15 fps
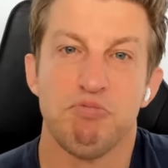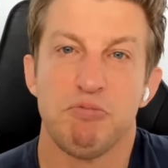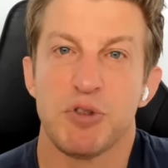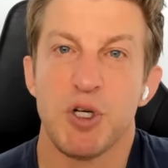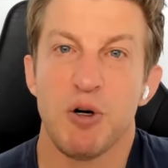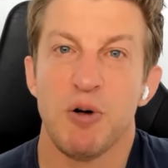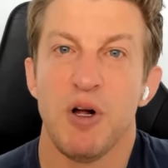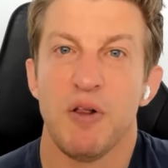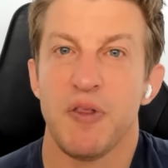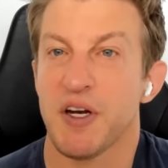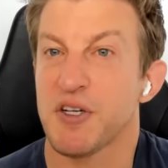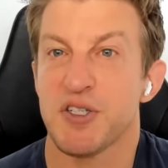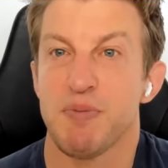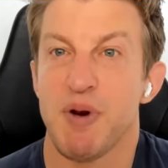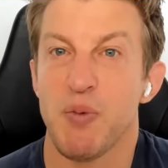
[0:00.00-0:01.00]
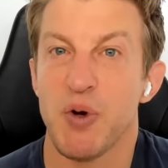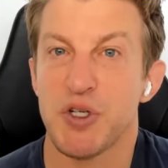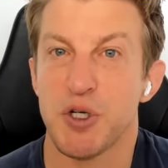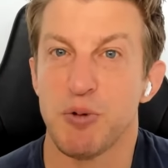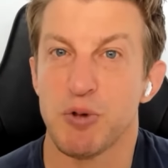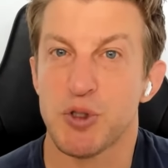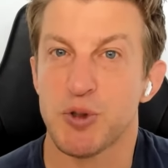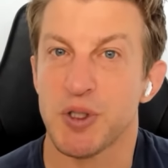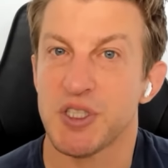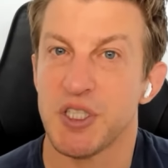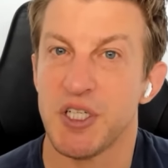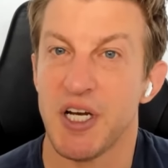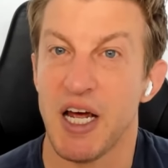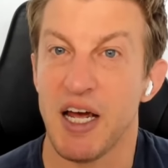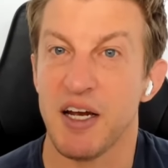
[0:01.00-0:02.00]
So that doesn't mean we should restrict
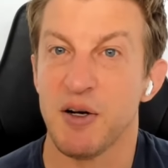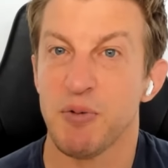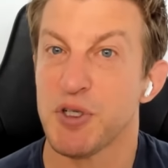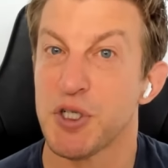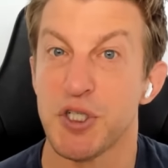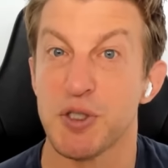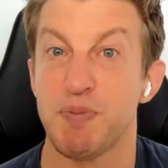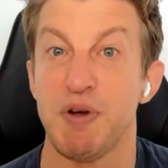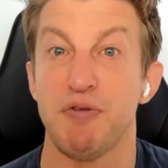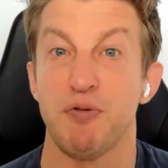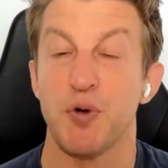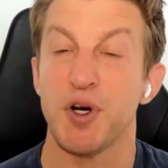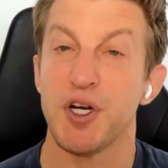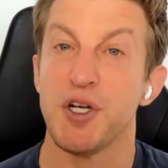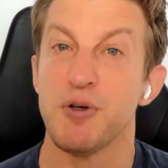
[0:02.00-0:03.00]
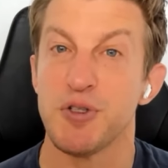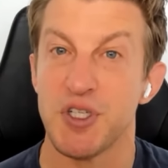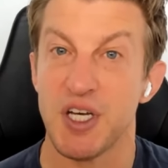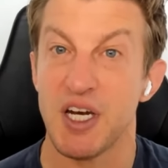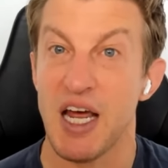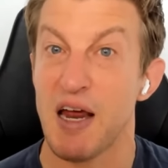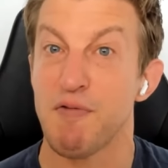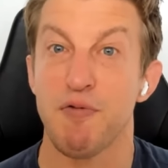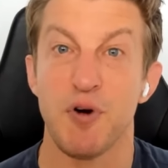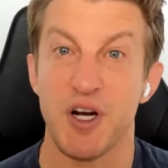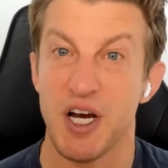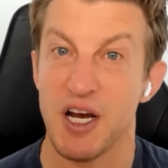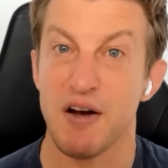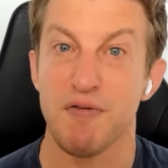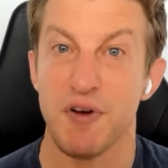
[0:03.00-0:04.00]
it today. We should just be free to use it and free
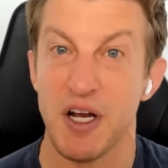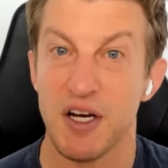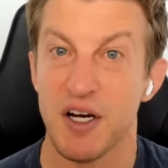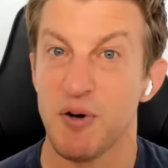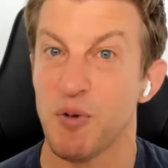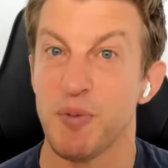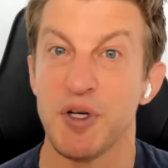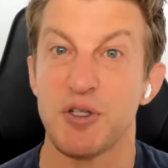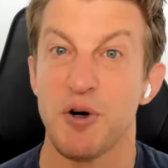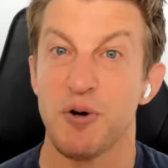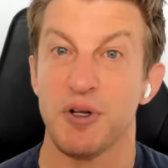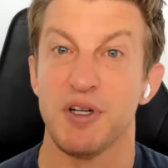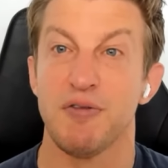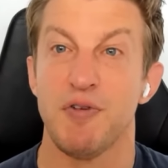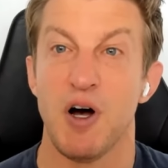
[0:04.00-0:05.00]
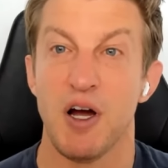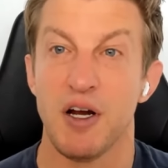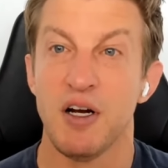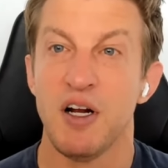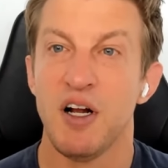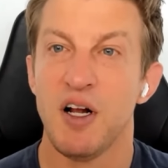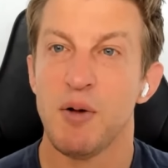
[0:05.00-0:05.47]
to innovate, and we'll be totally fine.